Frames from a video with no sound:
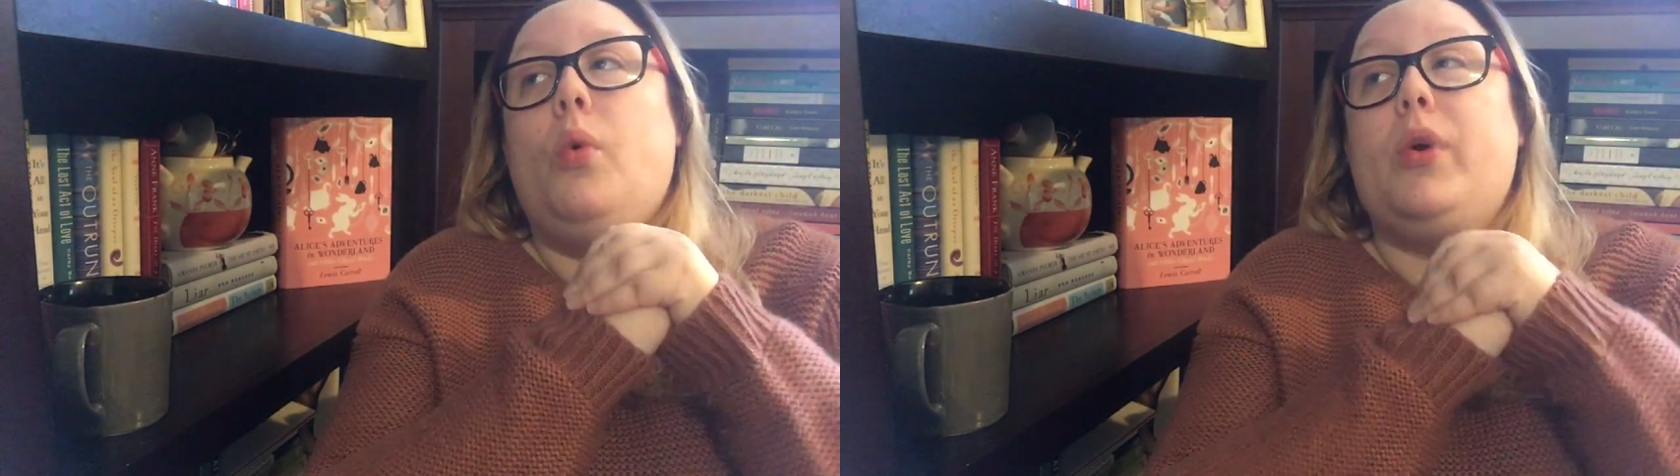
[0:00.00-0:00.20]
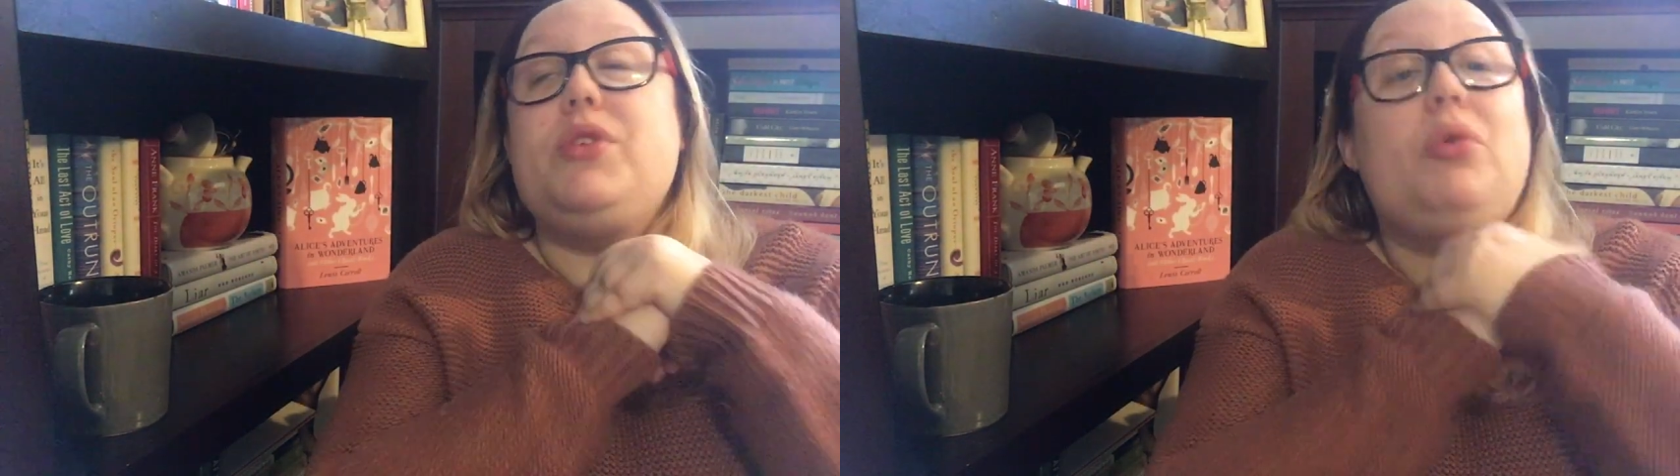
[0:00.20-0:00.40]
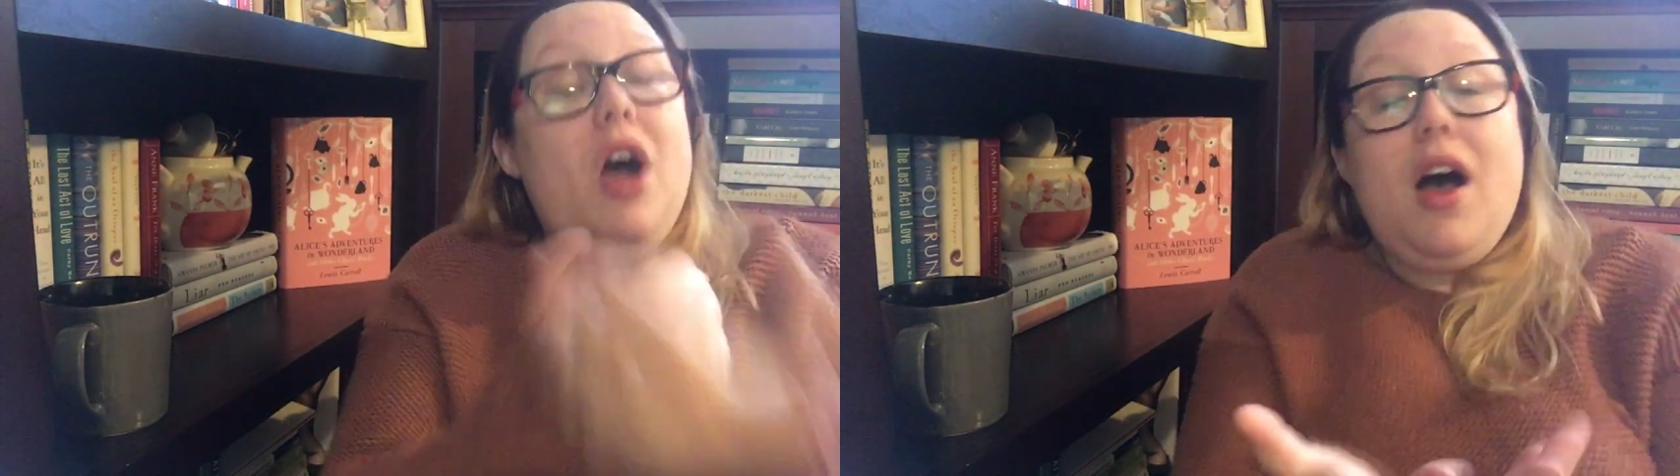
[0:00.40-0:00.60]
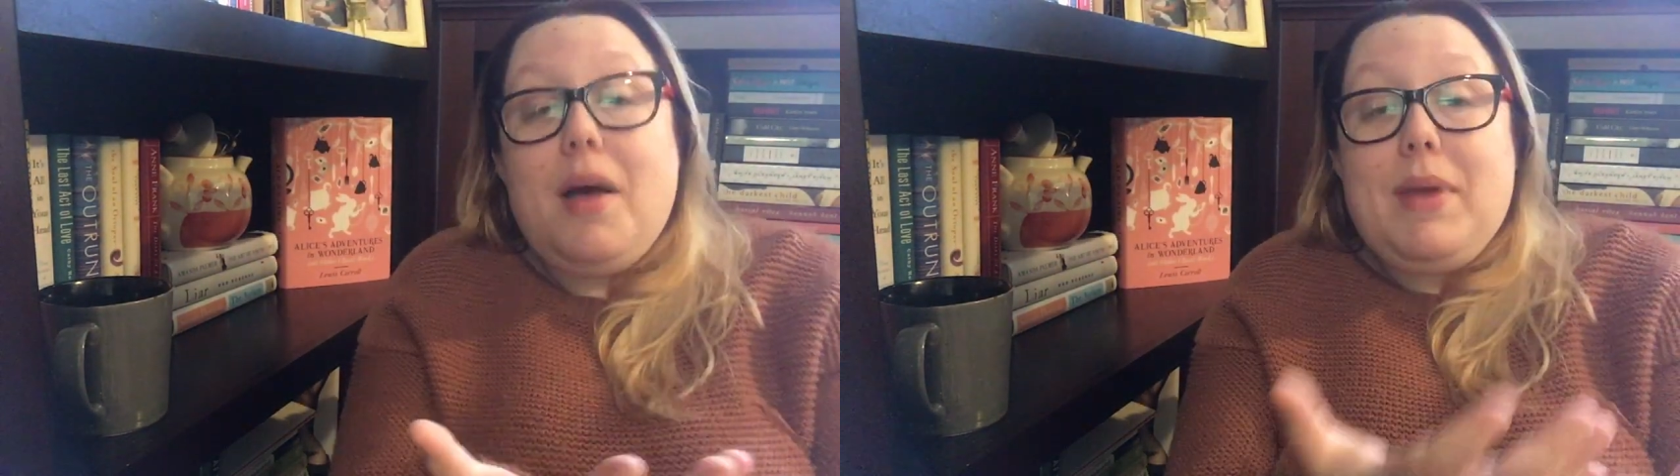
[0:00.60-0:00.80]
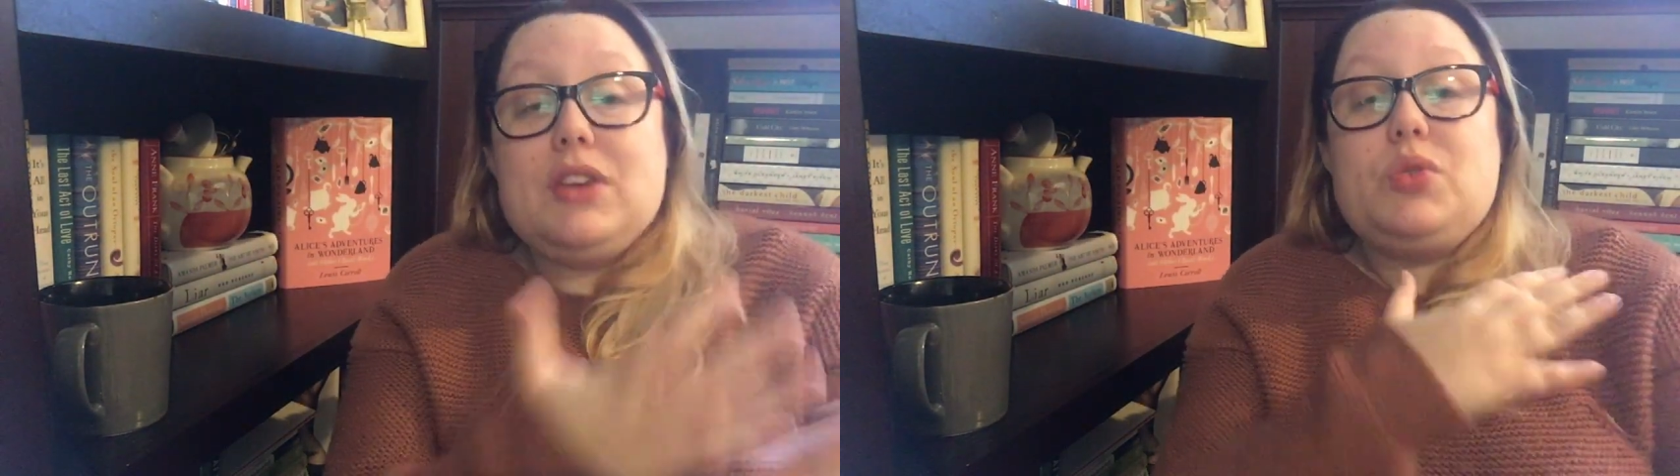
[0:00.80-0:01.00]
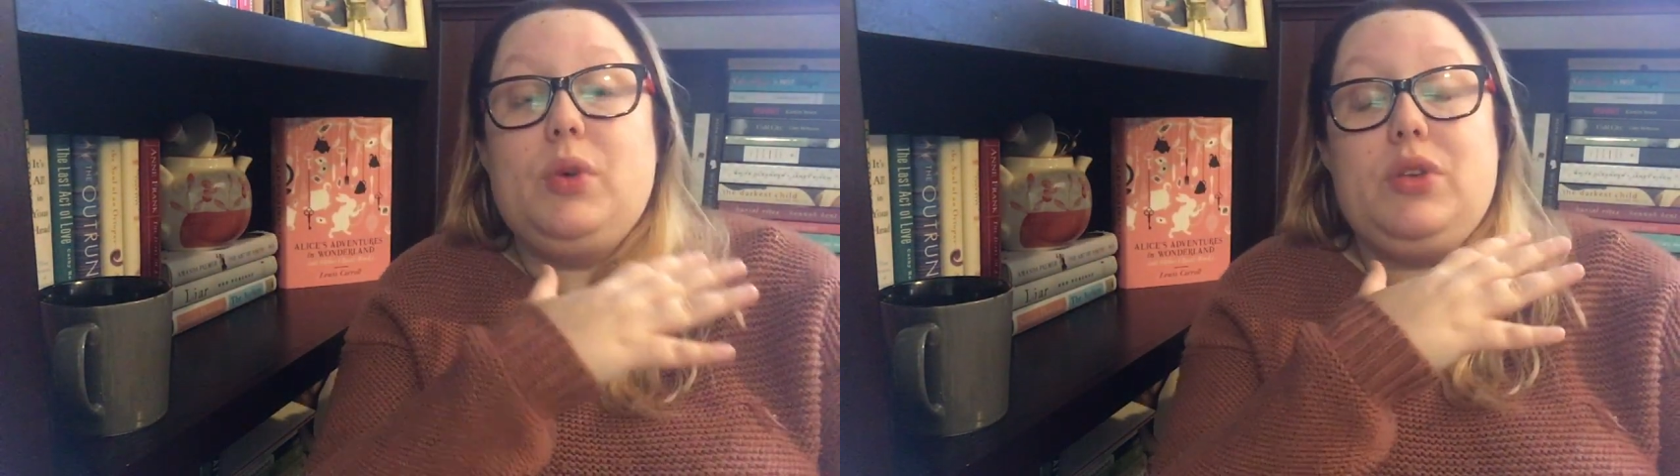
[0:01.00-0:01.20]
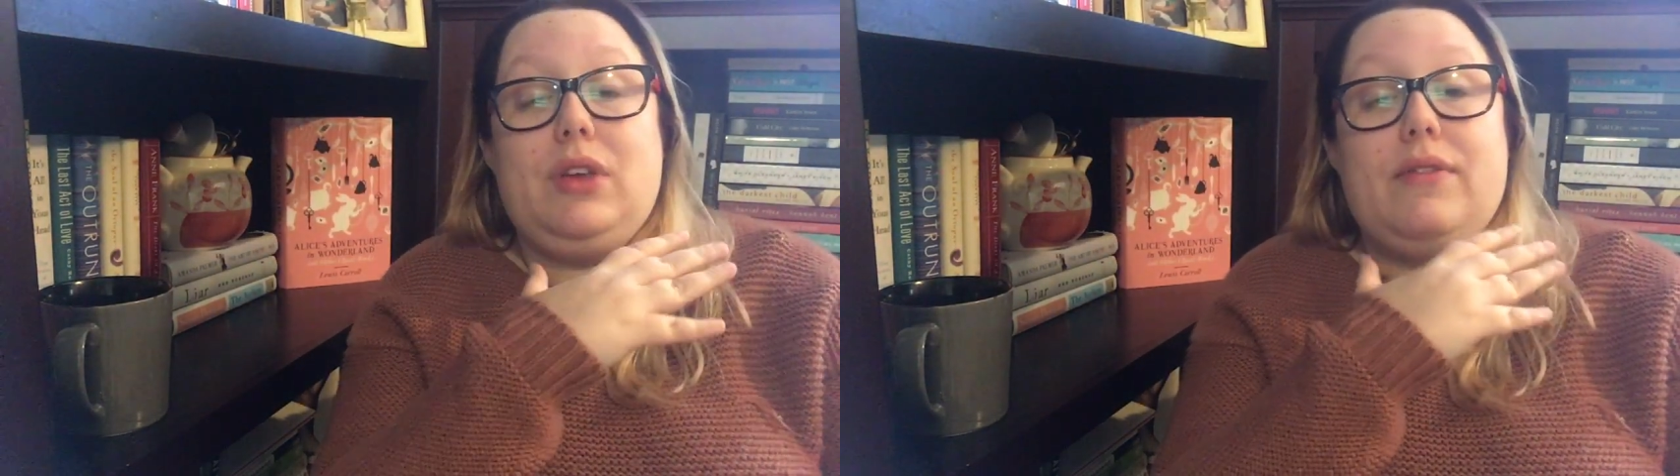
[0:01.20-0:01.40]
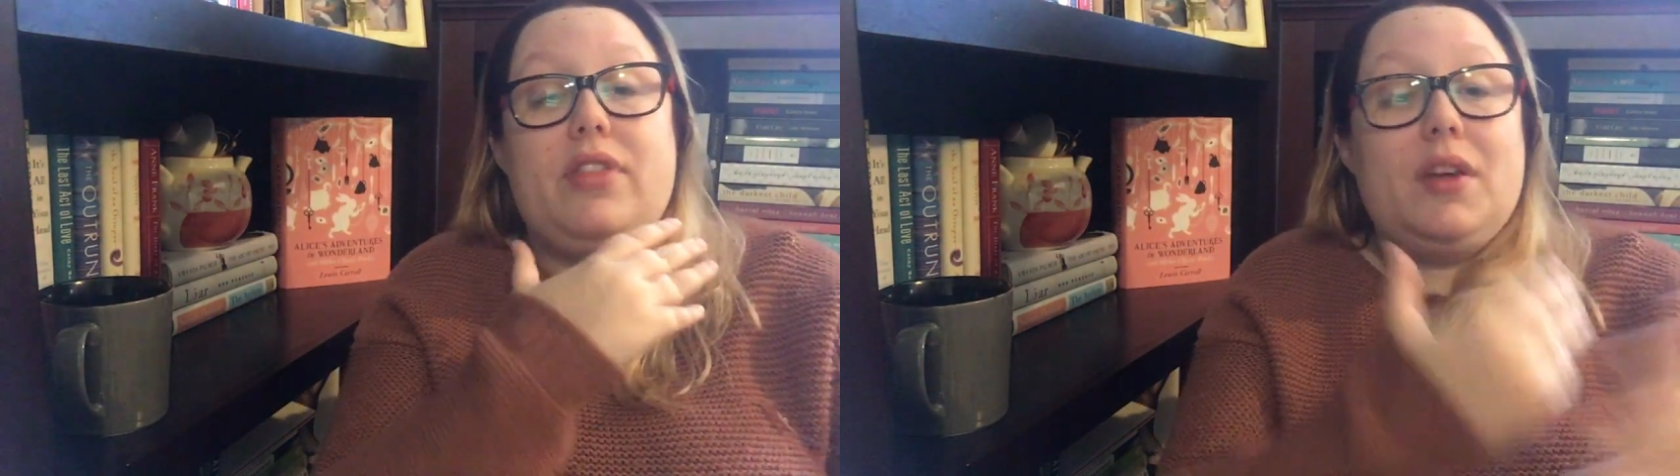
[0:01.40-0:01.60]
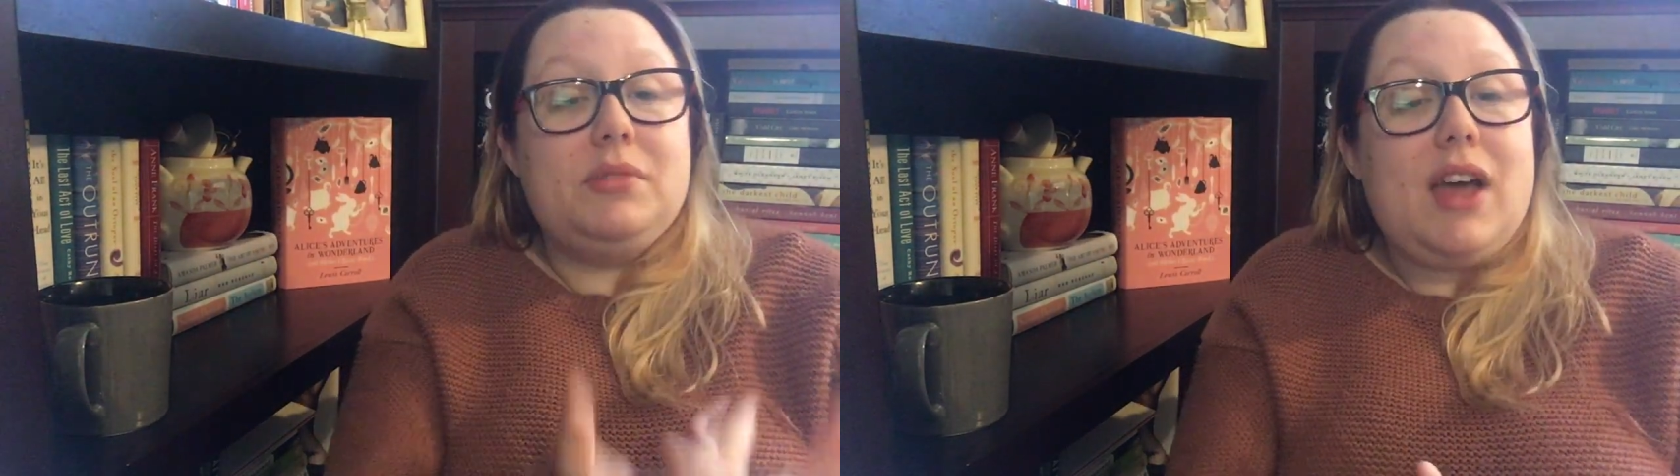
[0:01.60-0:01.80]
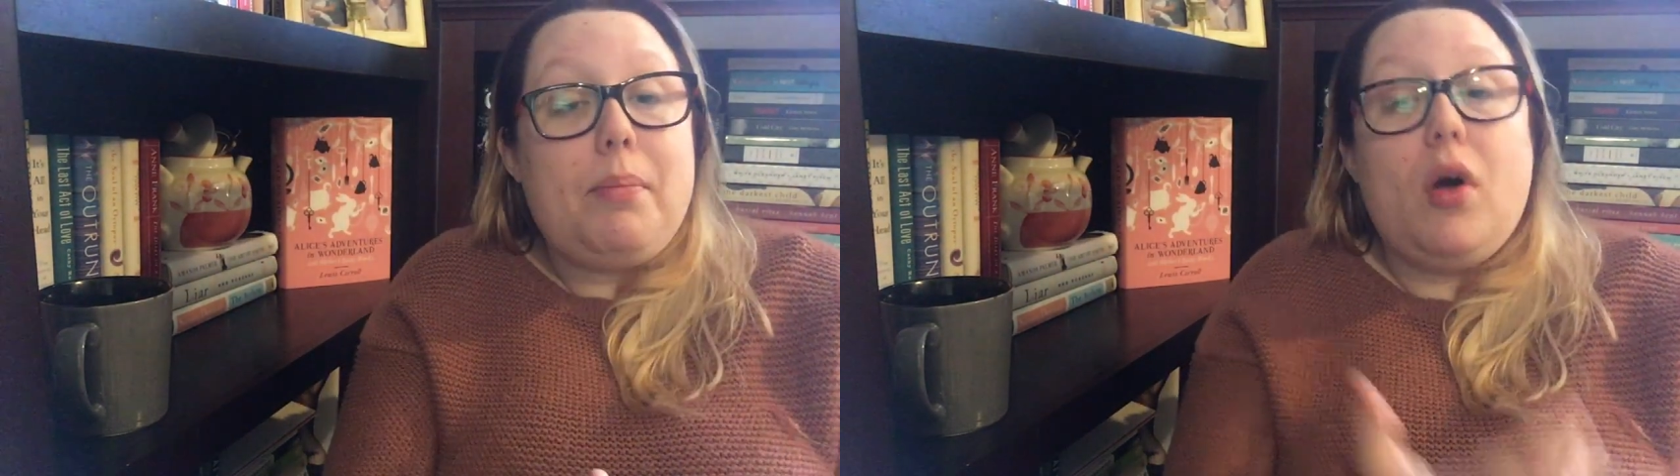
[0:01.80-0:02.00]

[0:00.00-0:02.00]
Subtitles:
When you comment, when you give thumbs up,